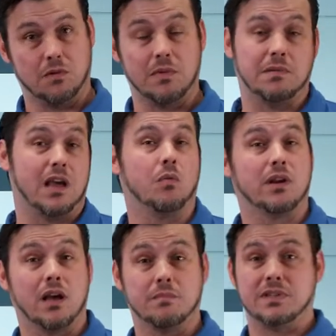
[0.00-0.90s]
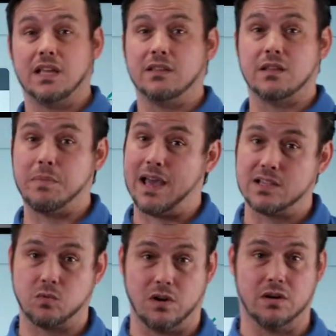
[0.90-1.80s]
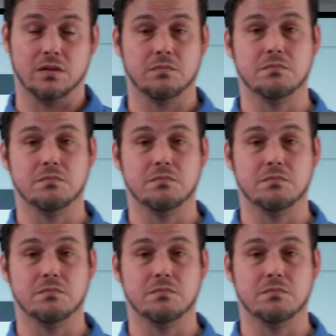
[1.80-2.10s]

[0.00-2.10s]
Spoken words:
or maybe I want to update the password.